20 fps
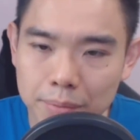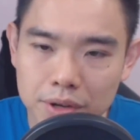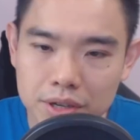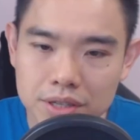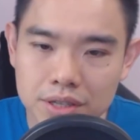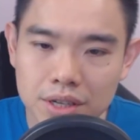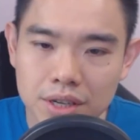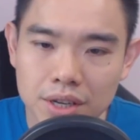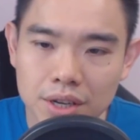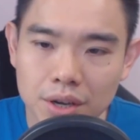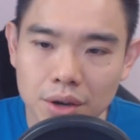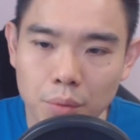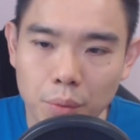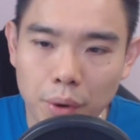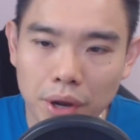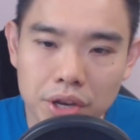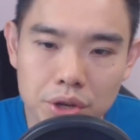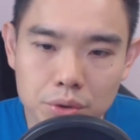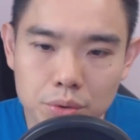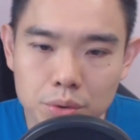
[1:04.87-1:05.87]
Because
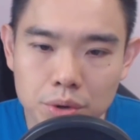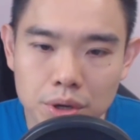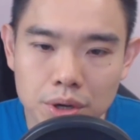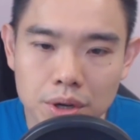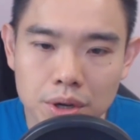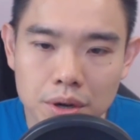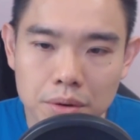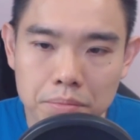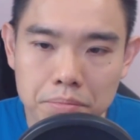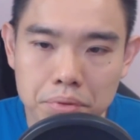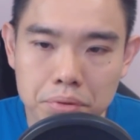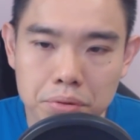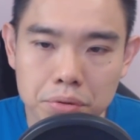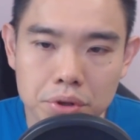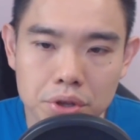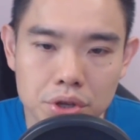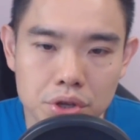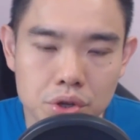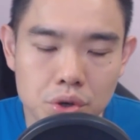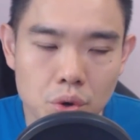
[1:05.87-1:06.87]
when you
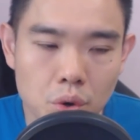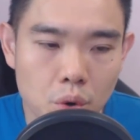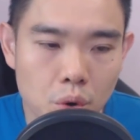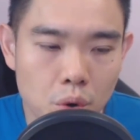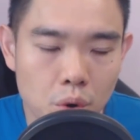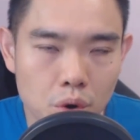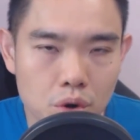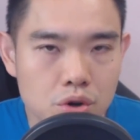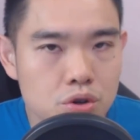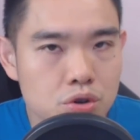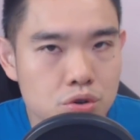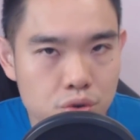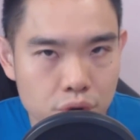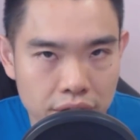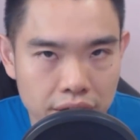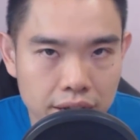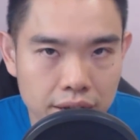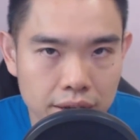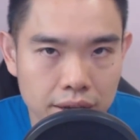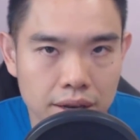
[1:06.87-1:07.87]
put your
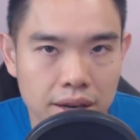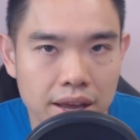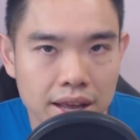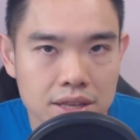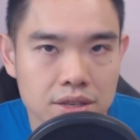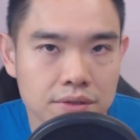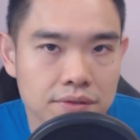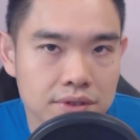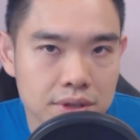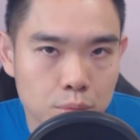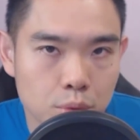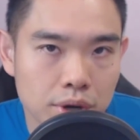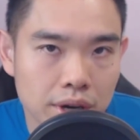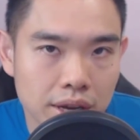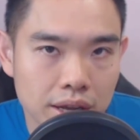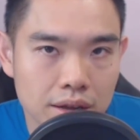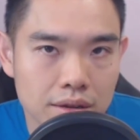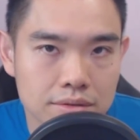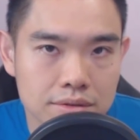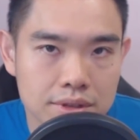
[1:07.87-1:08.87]
trading in the hands of someone
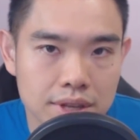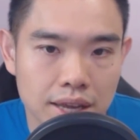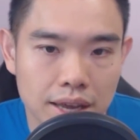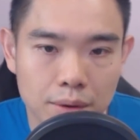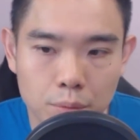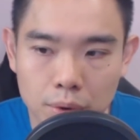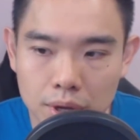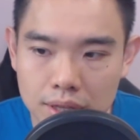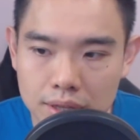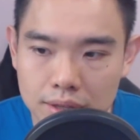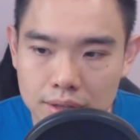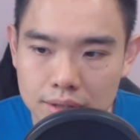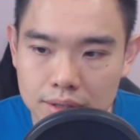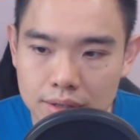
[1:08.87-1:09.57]
else, then what